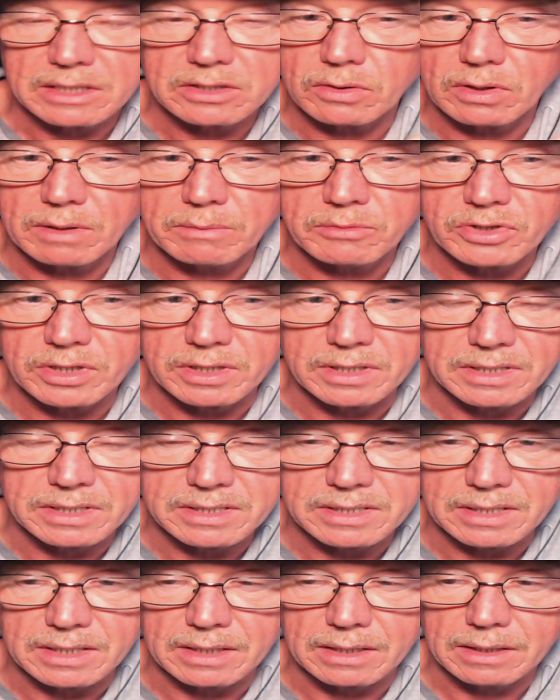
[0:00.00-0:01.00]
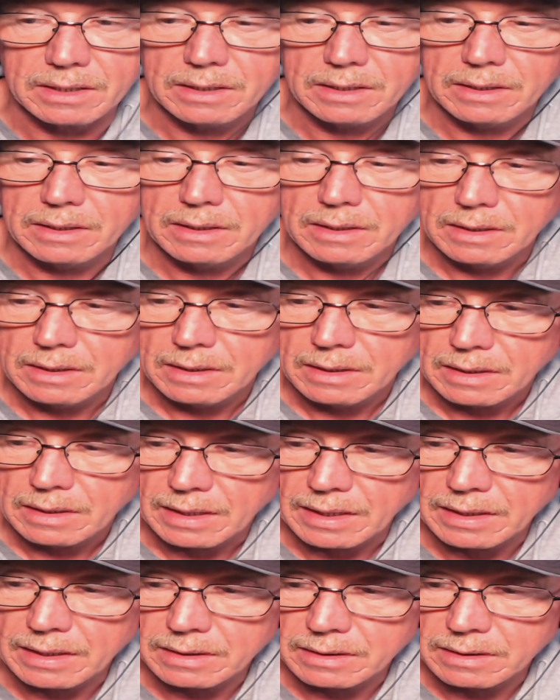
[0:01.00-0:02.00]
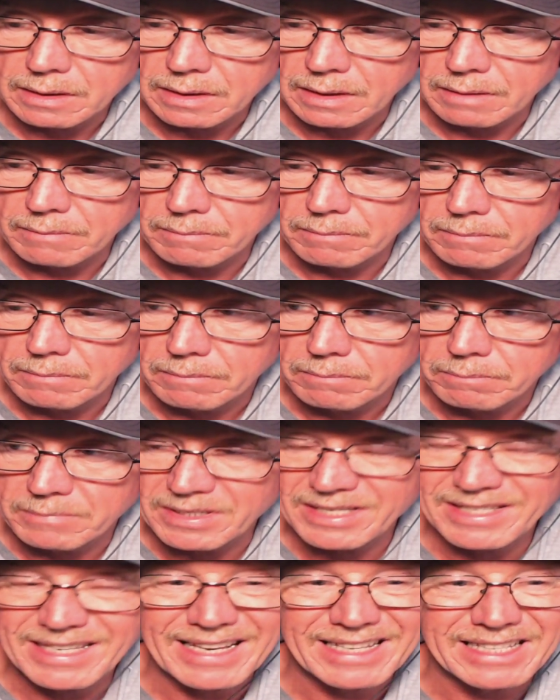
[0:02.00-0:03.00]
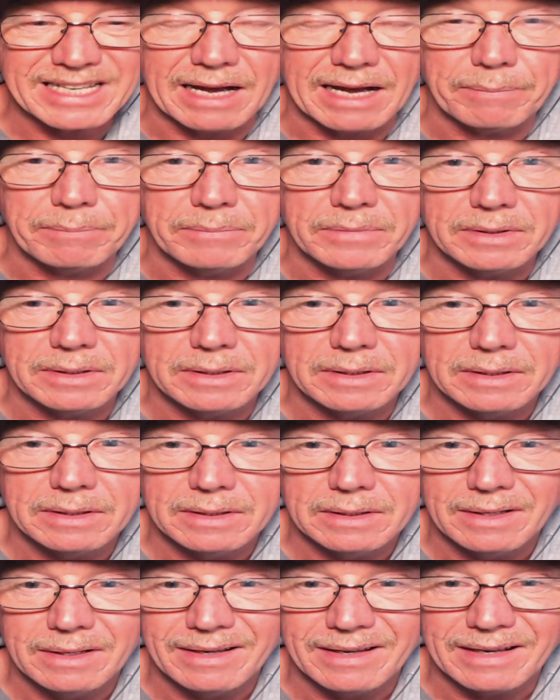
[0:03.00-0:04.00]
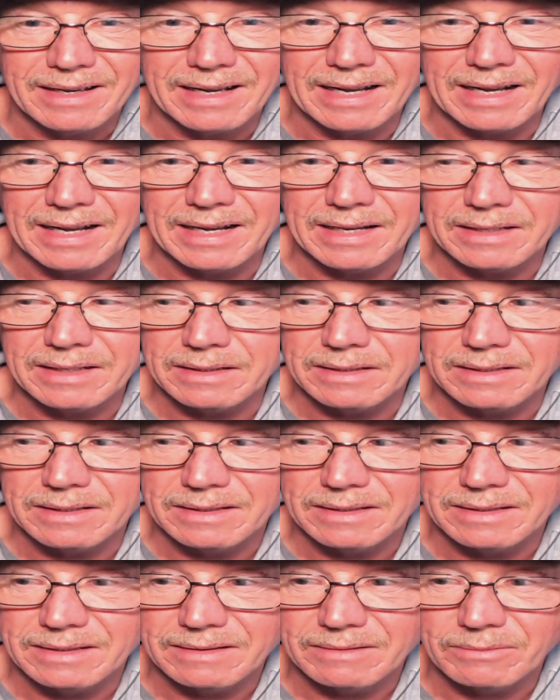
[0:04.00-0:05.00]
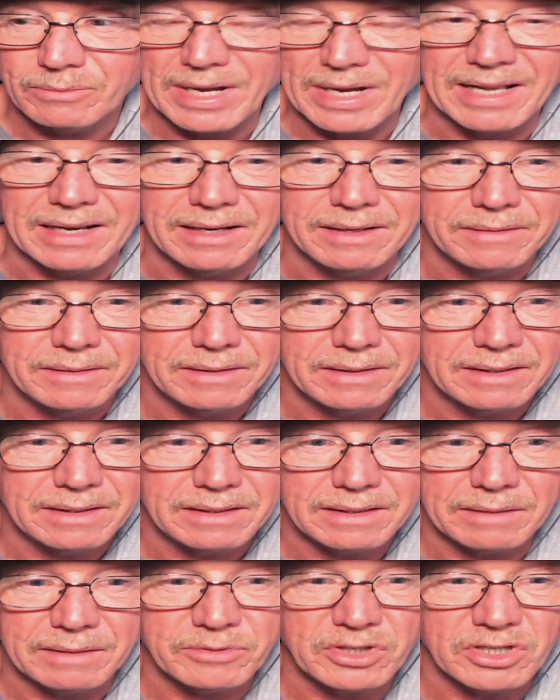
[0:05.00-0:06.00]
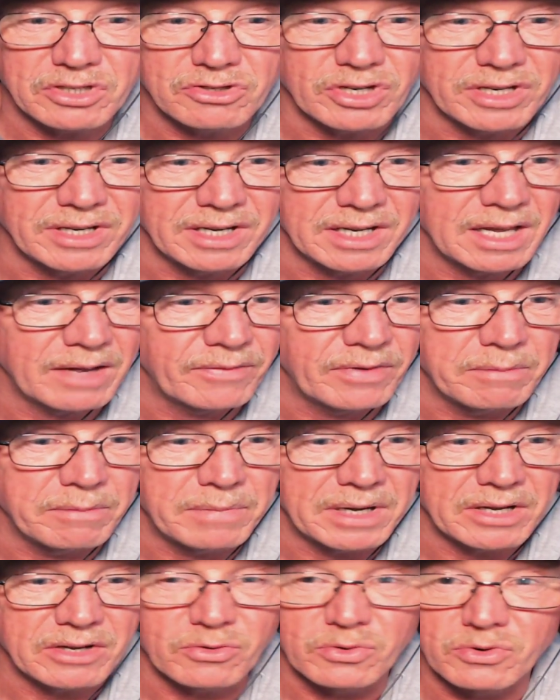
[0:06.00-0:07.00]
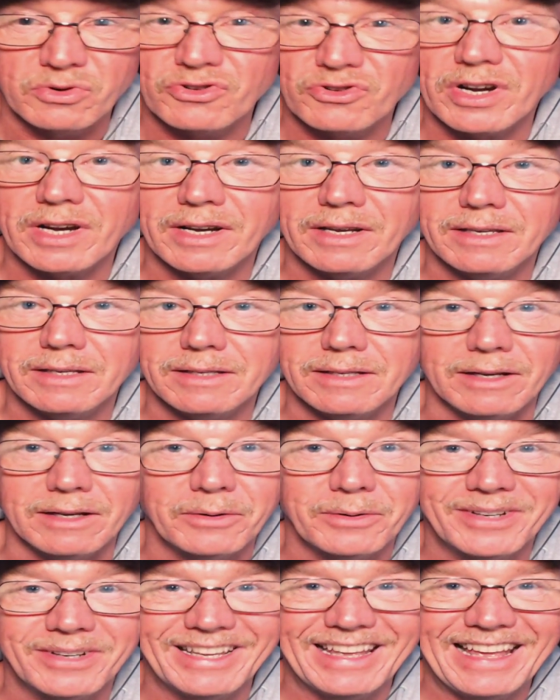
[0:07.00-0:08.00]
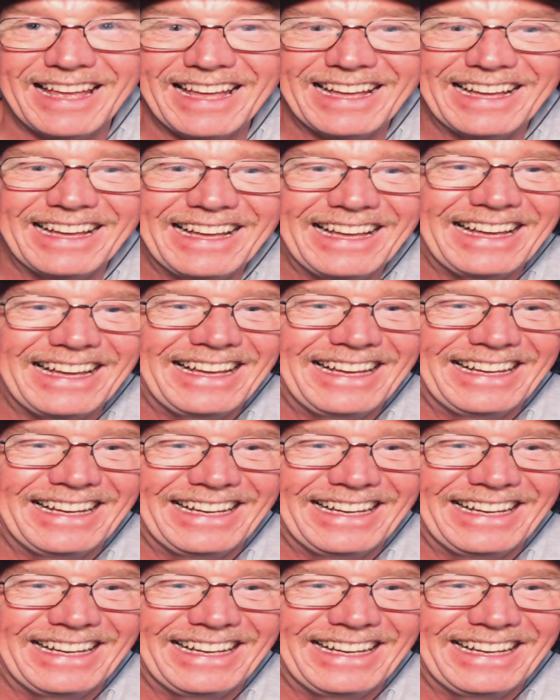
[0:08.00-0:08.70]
That's all I'm trying to say and um, mistakes happen. And well, I'm just trying to cover my own tracks now.